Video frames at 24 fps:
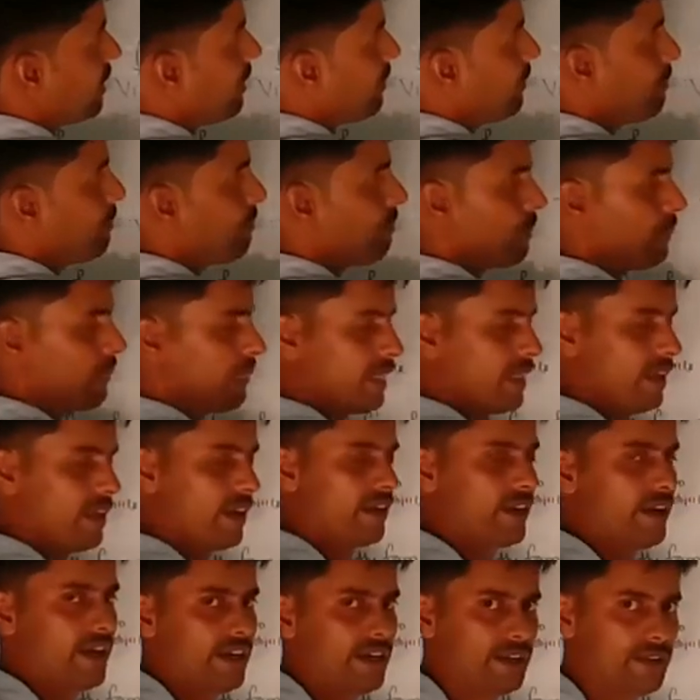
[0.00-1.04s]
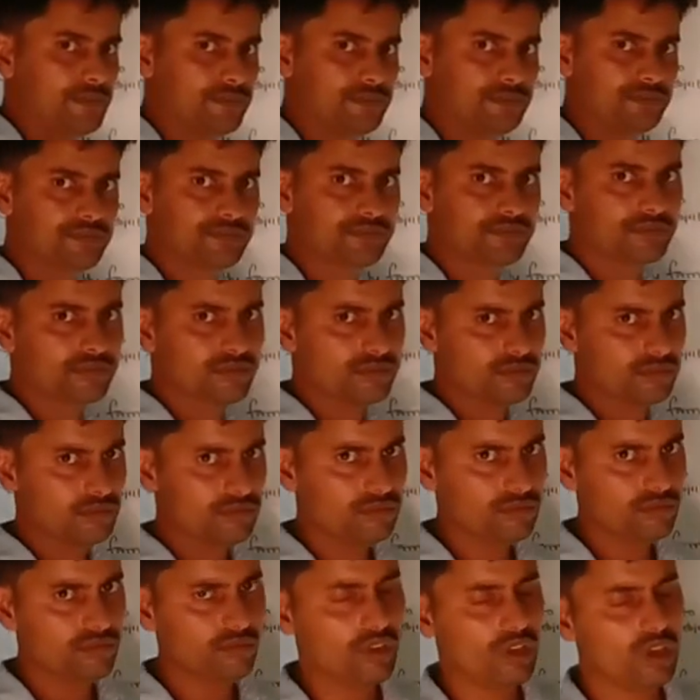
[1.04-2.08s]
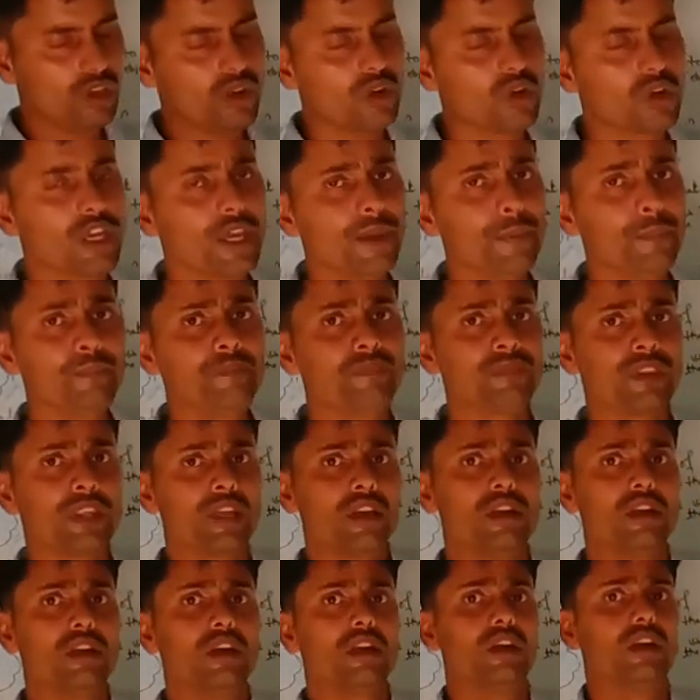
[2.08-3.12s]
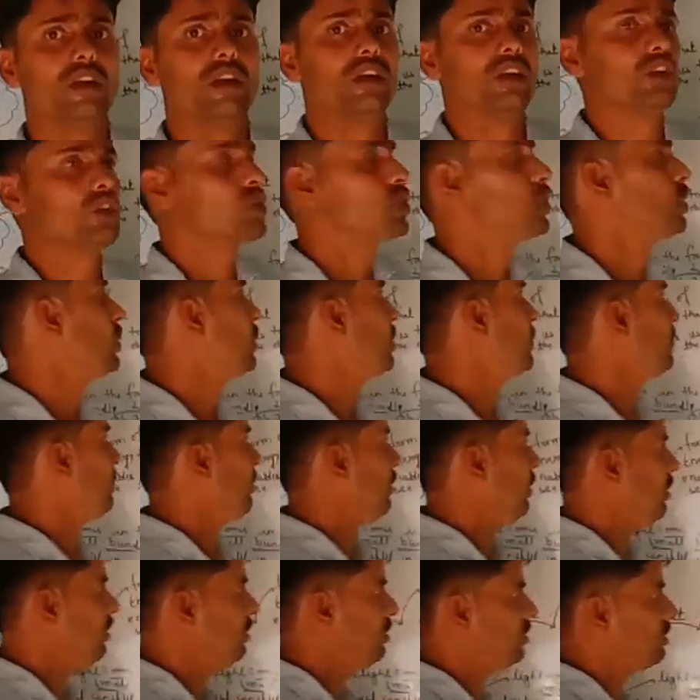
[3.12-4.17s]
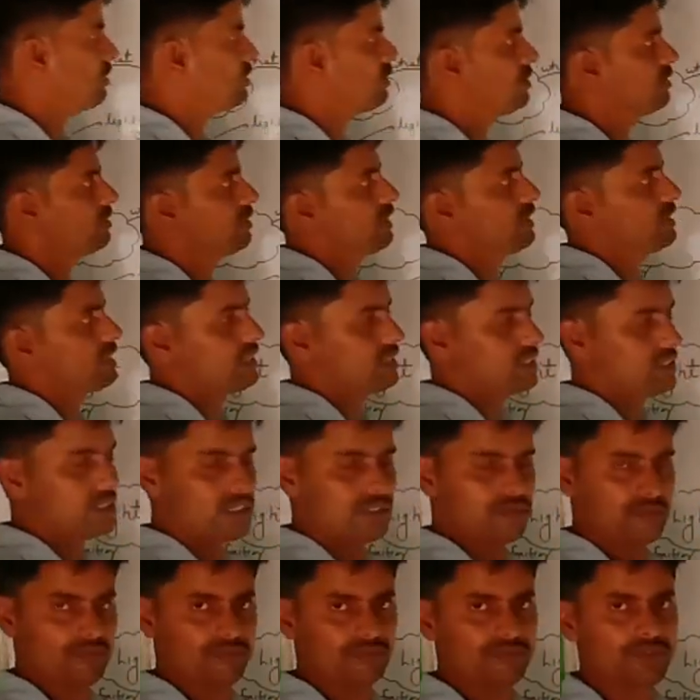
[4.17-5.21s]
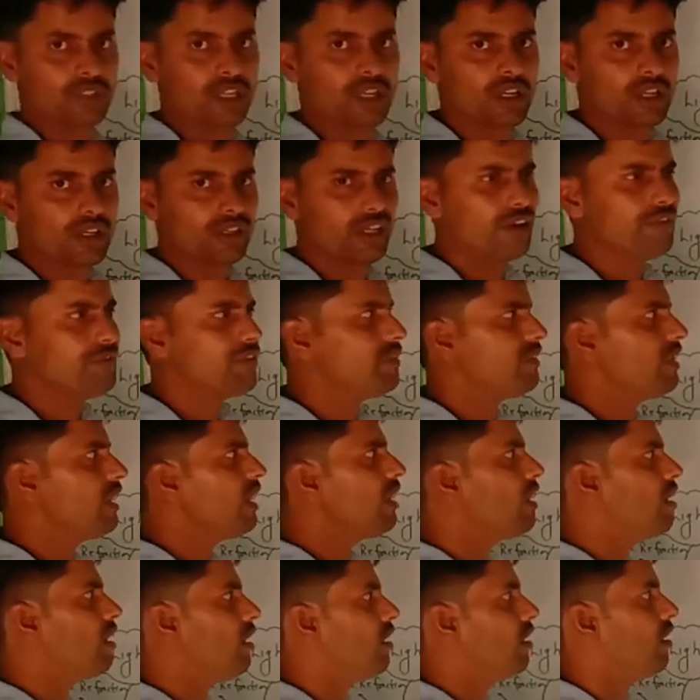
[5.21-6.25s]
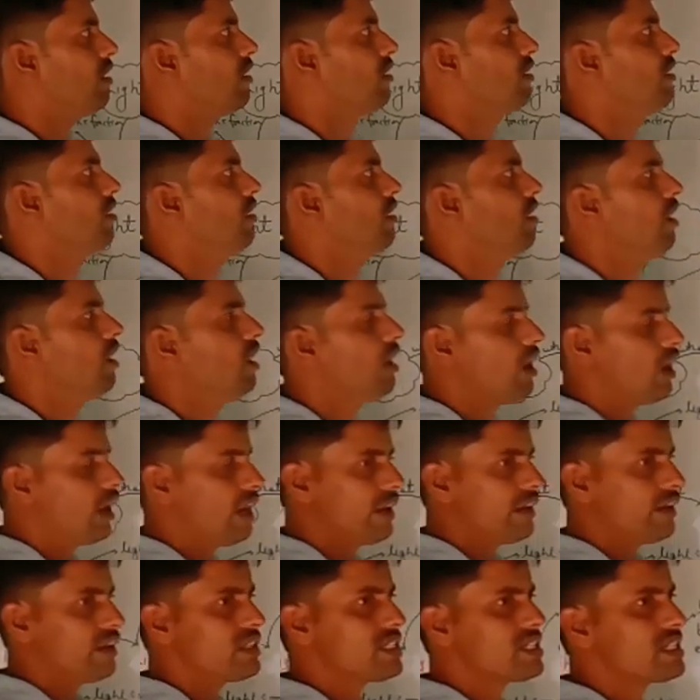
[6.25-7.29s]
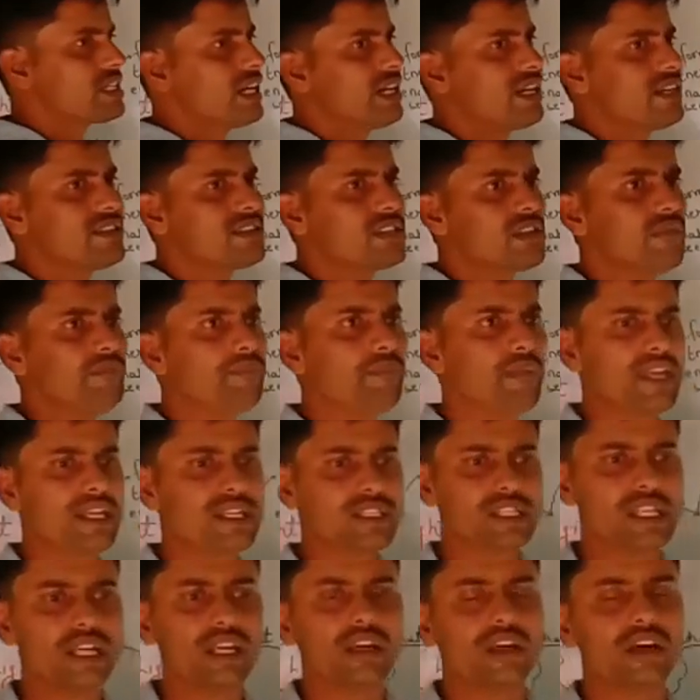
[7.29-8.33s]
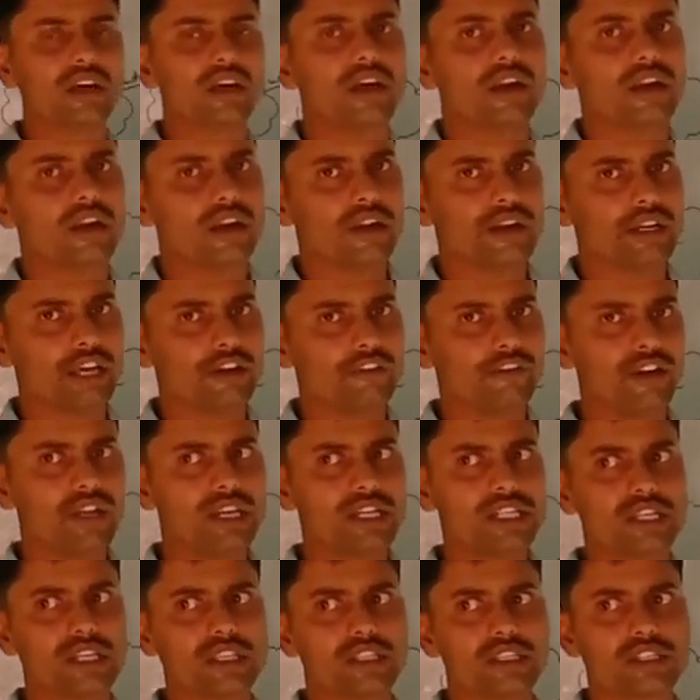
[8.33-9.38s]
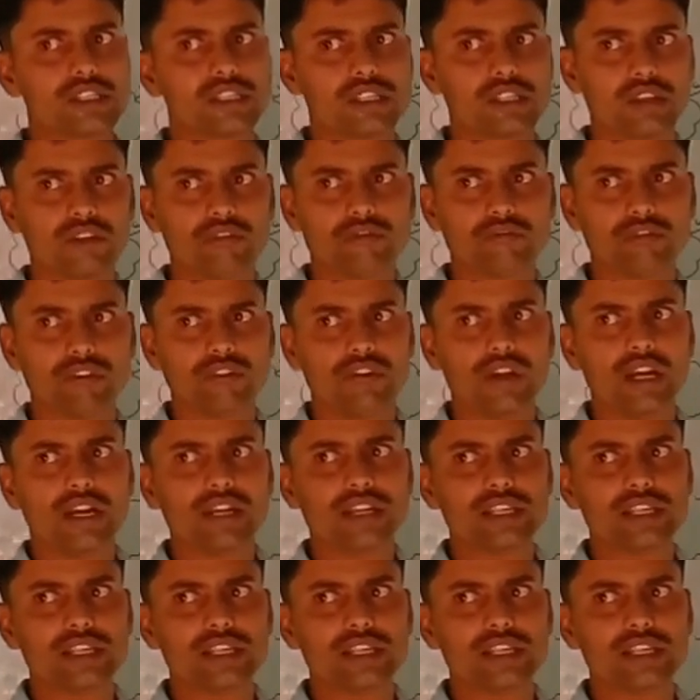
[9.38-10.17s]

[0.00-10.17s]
and red. Okay, so this is. Now we will understand some basic definitions. And